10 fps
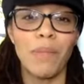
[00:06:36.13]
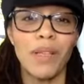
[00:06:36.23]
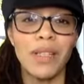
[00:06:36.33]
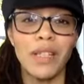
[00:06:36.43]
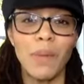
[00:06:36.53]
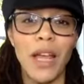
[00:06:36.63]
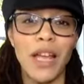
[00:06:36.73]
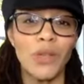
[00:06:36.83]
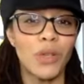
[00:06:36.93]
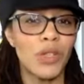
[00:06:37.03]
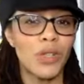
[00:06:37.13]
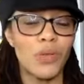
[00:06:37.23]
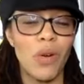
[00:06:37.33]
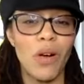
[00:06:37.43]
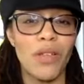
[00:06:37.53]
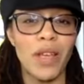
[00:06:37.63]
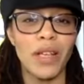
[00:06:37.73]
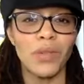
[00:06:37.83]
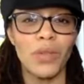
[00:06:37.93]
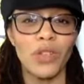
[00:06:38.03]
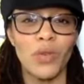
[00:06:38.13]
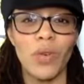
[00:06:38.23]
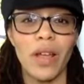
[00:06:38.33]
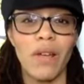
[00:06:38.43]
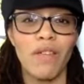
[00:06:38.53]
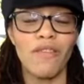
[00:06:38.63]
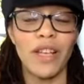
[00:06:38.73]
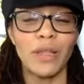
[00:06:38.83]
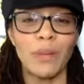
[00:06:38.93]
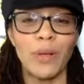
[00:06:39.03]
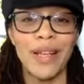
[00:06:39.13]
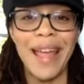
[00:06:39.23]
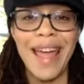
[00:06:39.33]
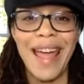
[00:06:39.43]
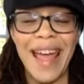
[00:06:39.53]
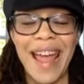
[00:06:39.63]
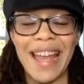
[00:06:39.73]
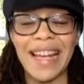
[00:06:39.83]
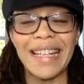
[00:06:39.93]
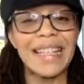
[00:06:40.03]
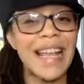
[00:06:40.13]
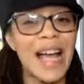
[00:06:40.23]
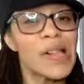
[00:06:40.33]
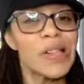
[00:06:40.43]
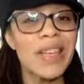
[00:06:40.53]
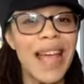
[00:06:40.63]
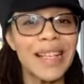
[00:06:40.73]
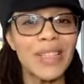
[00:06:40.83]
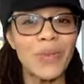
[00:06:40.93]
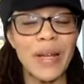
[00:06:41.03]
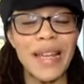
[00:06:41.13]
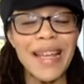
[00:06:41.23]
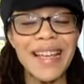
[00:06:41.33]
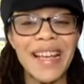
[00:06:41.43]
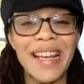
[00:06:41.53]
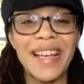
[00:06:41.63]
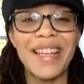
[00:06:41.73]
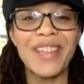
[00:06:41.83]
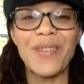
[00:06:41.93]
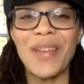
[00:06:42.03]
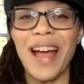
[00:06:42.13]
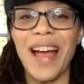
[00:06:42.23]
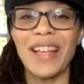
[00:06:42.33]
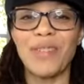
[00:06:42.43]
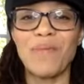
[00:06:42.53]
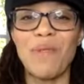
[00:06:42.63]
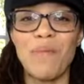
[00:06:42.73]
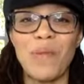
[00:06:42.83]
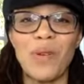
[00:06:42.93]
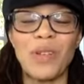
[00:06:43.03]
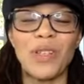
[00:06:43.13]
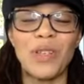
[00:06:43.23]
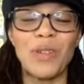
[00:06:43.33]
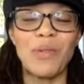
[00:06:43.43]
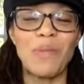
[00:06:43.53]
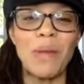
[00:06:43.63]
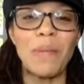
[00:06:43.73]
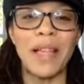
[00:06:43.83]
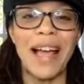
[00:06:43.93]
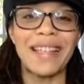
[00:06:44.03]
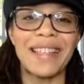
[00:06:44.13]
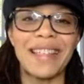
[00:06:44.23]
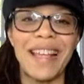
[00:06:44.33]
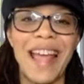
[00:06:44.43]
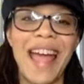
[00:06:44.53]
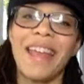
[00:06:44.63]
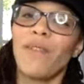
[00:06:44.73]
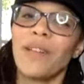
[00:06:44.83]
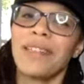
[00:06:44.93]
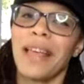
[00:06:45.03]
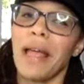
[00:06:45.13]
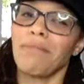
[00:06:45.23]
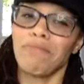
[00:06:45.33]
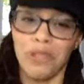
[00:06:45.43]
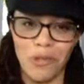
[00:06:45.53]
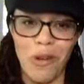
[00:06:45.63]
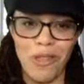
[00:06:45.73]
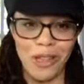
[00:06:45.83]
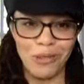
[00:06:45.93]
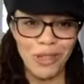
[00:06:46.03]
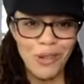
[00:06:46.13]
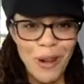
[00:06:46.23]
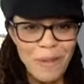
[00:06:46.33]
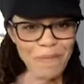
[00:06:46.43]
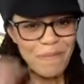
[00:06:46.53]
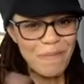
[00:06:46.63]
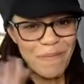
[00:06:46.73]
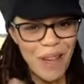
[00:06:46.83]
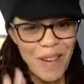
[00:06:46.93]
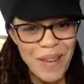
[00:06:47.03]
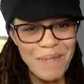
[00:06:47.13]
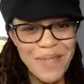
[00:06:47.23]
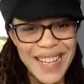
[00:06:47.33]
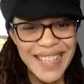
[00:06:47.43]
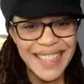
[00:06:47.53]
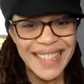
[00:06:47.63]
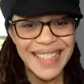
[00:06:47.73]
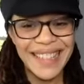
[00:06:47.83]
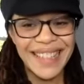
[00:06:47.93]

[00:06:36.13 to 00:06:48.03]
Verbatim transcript: business page, which is Do All Things with Joy on Facebook. And until next week, you guys remember to be blessed. And once again, do all things with joy. All right, peace.